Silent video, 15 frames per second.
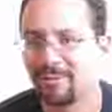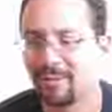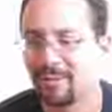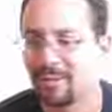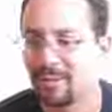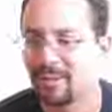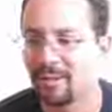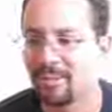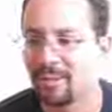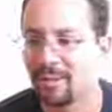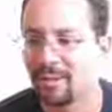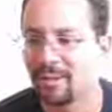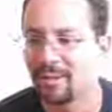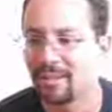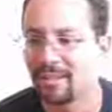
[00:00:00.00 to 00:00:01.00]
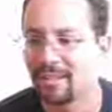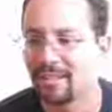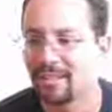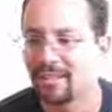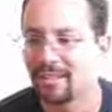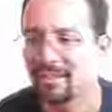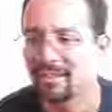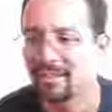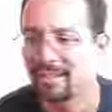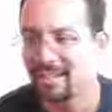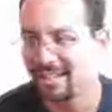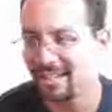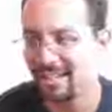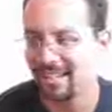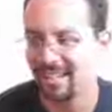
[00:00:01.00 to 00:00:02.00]
were real supportive of this. They're like,
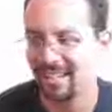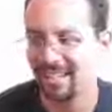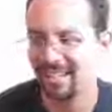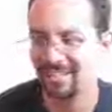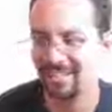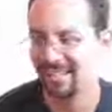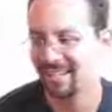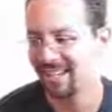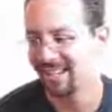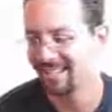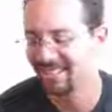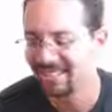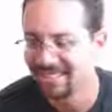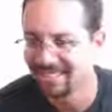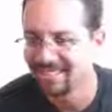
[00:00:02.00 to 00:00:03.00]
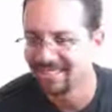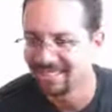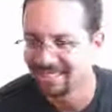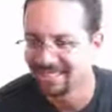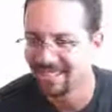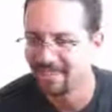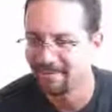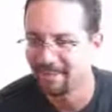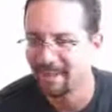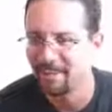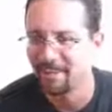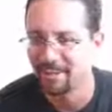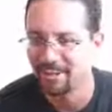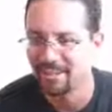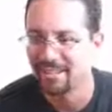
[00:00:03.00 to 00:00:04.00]
"Eee, look at that." And
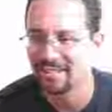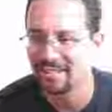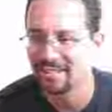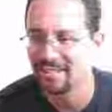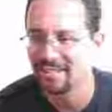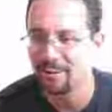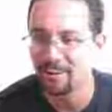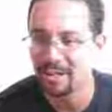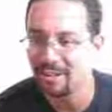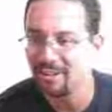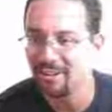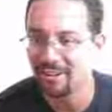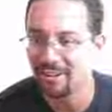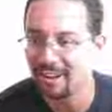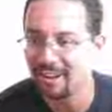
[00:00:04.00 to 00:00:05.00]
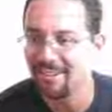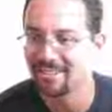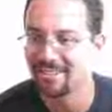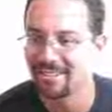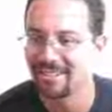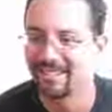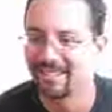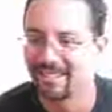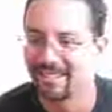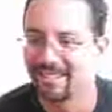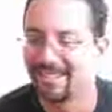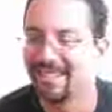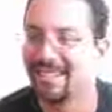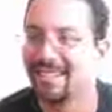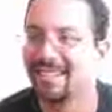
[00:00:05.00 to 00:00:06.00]
family reunions, they'd say, "Go get your cards."
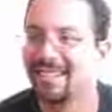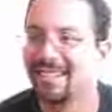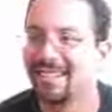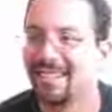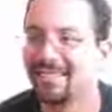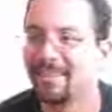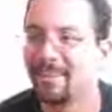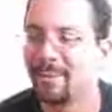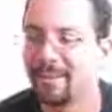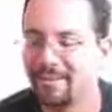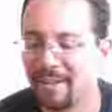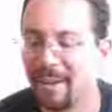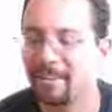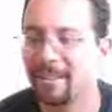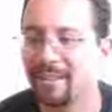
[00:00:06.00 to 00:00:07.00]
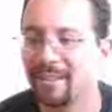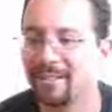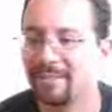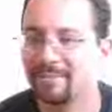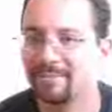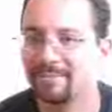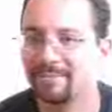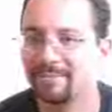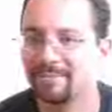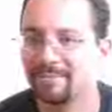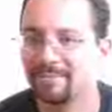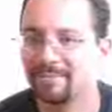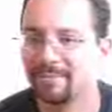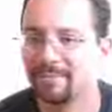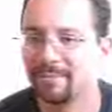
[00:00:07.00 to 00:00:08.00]
So my family,
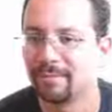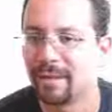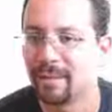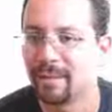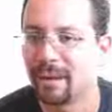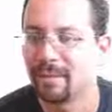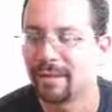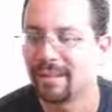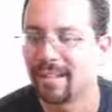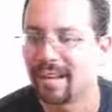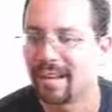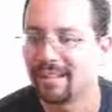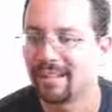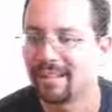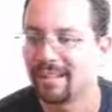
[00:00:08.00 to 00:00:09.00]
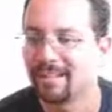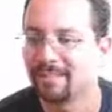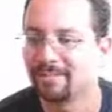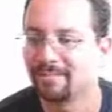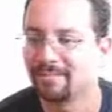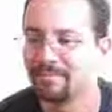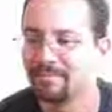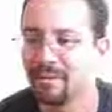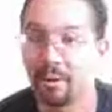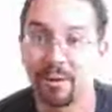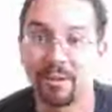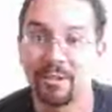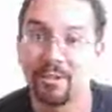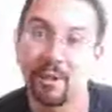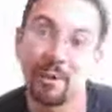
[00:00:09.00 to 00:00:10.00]
my mom, my dad, and Sword
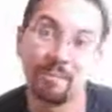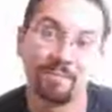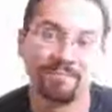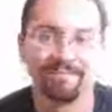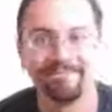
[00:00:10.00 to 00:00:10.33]
in the Stone.